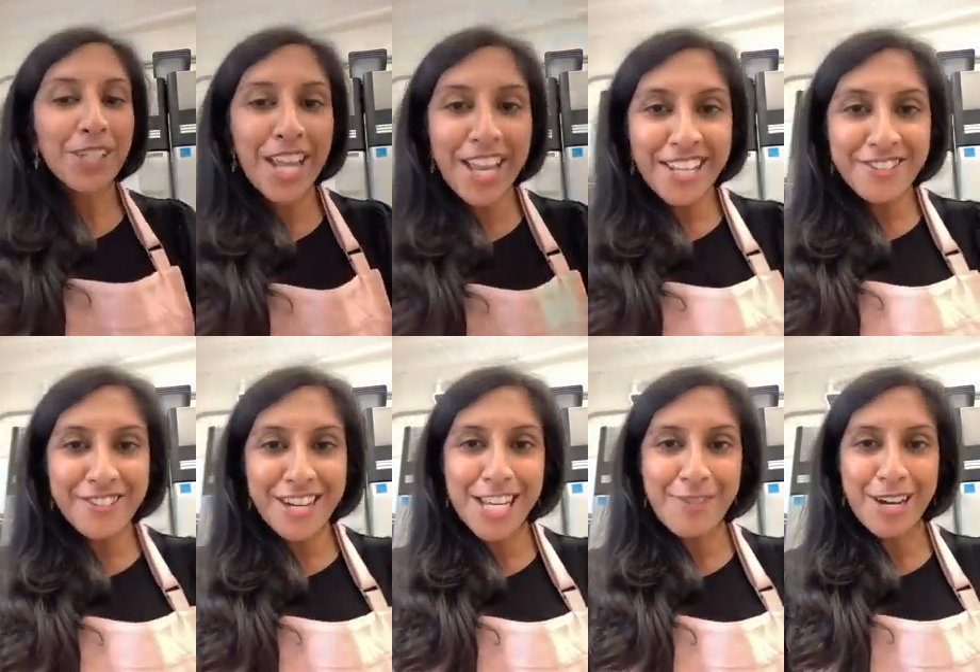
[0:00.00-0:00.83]
Can I answer
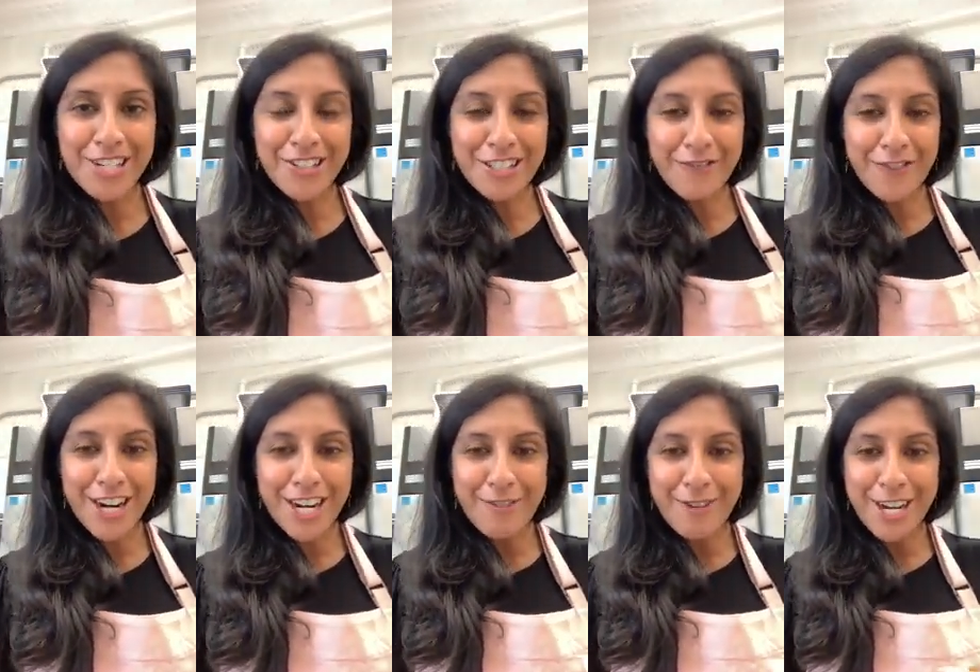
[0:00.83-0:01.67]
any questions for
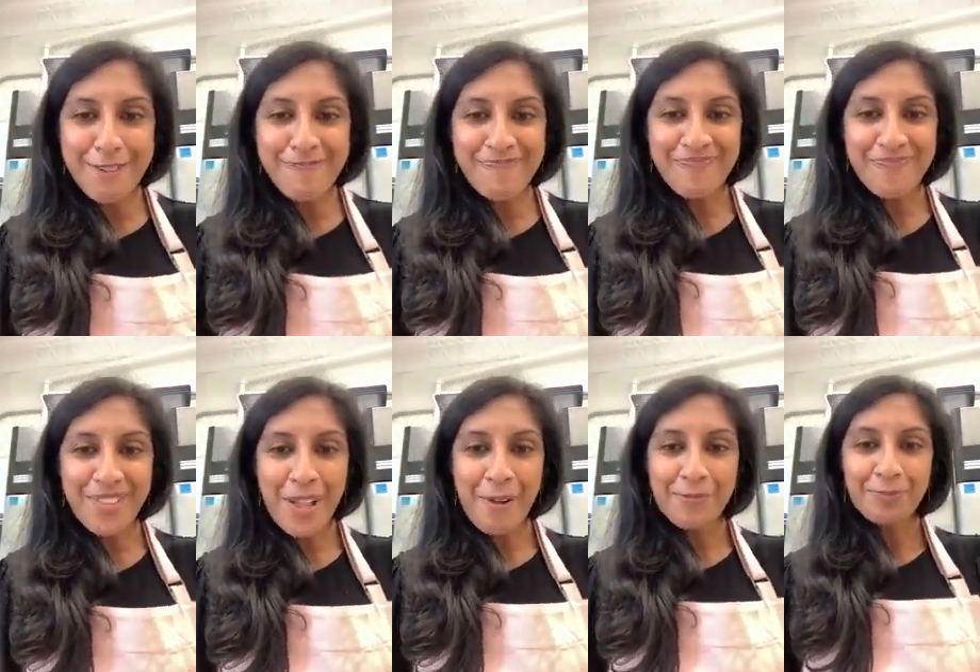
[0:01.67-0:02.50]
anyone?
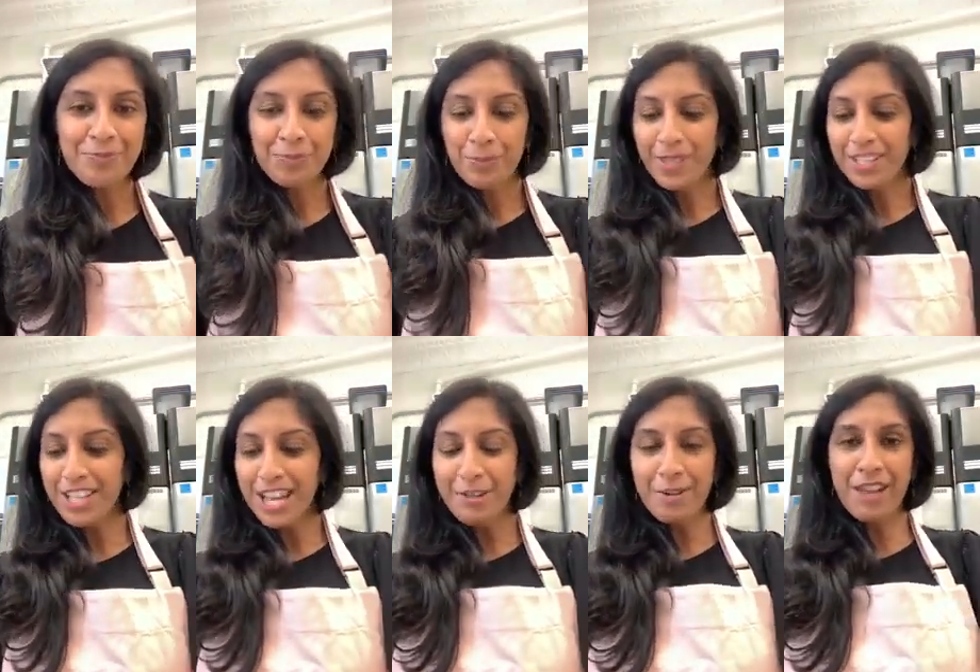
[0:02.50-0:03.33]

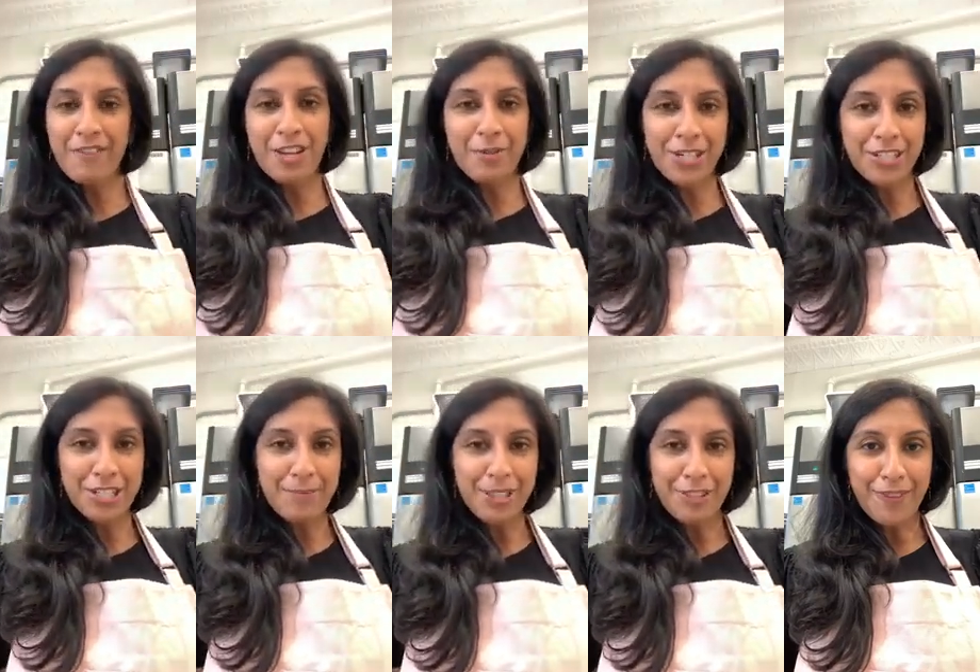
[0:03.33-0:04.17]
Does anyone have any
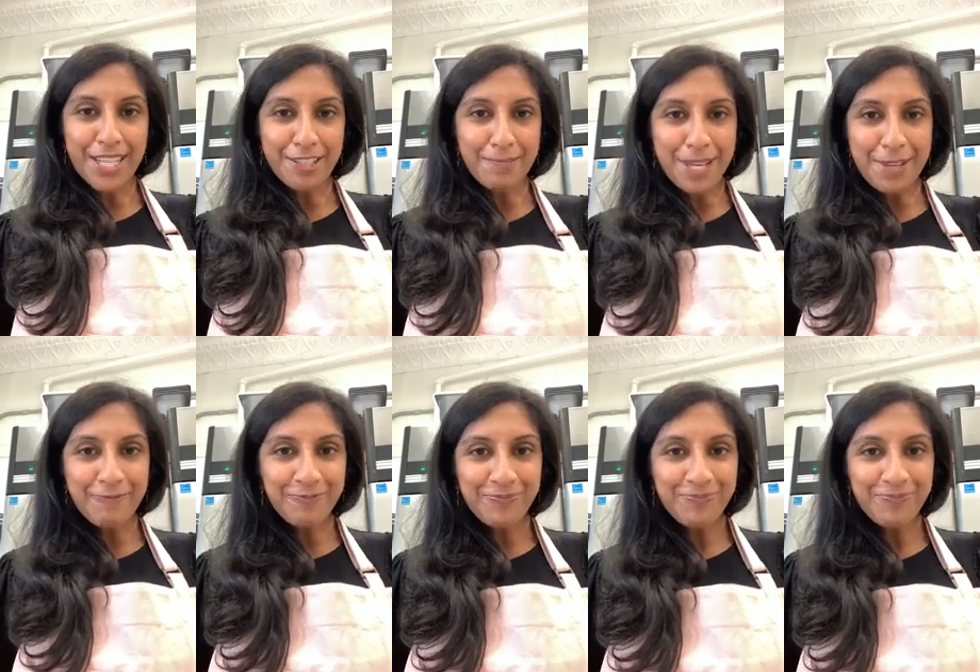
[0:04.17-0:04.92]
questions about the recipe?